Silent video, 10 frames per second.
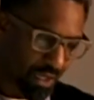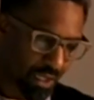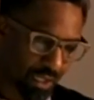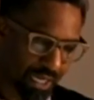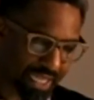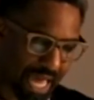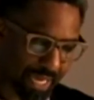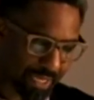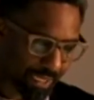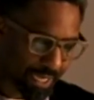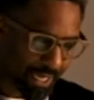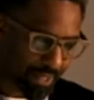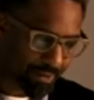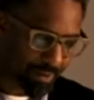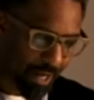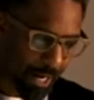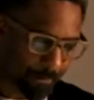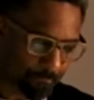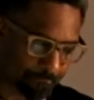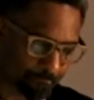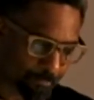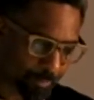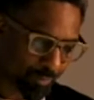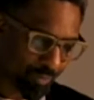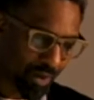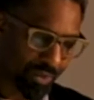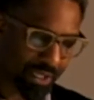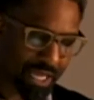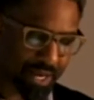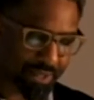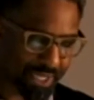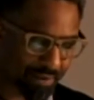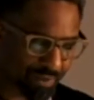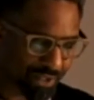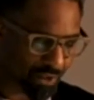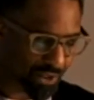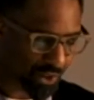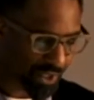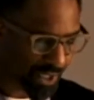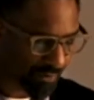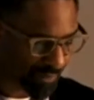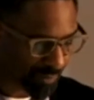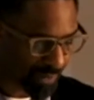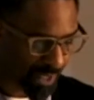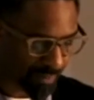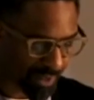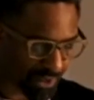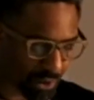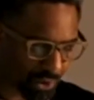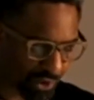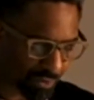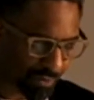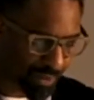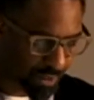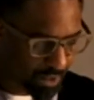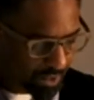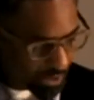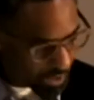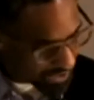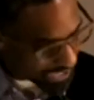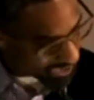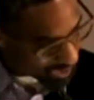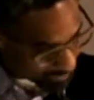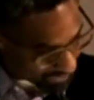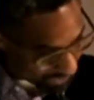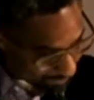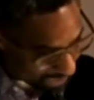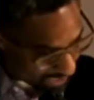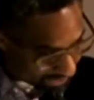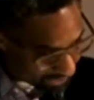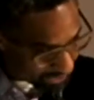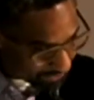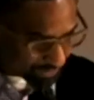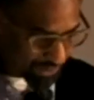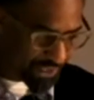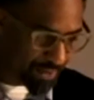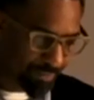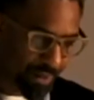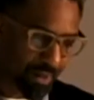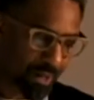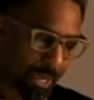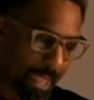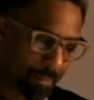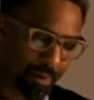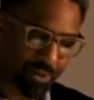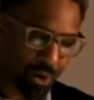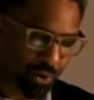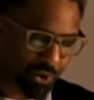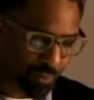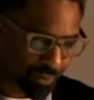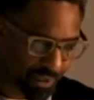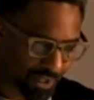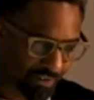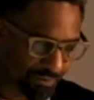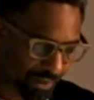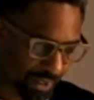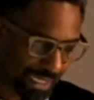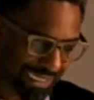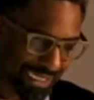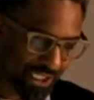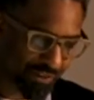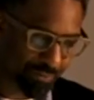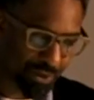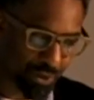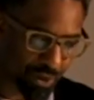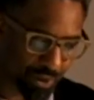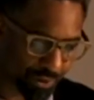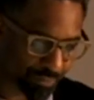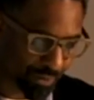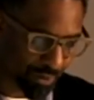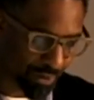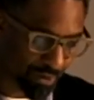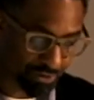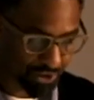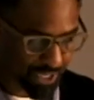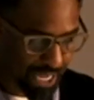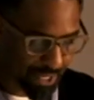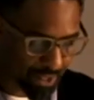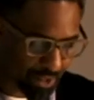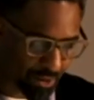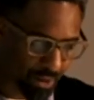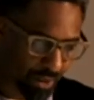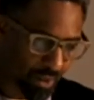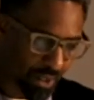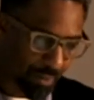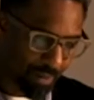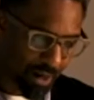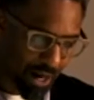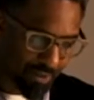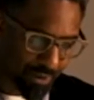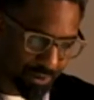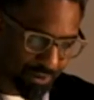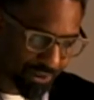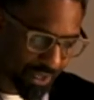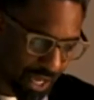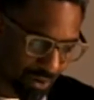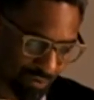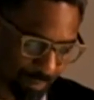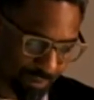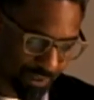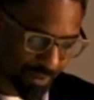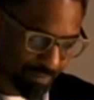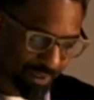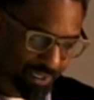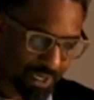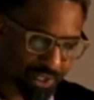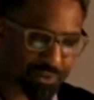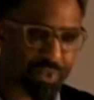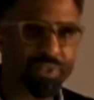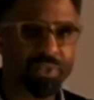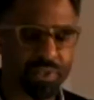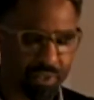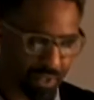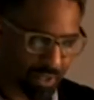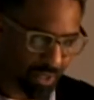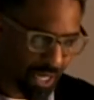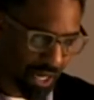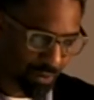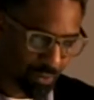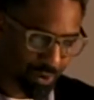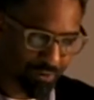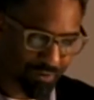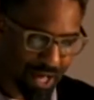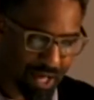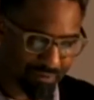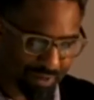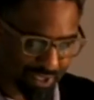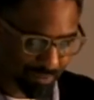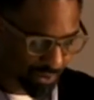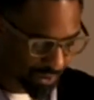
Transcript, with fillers: Like that Klan, um, the Klan in the 70s saw itself as becoming a social movement that expressed the politics of resentment among those who believed elites from New York or, or Chicago, among others uh, who represented money interests, uh, were involved in some sort of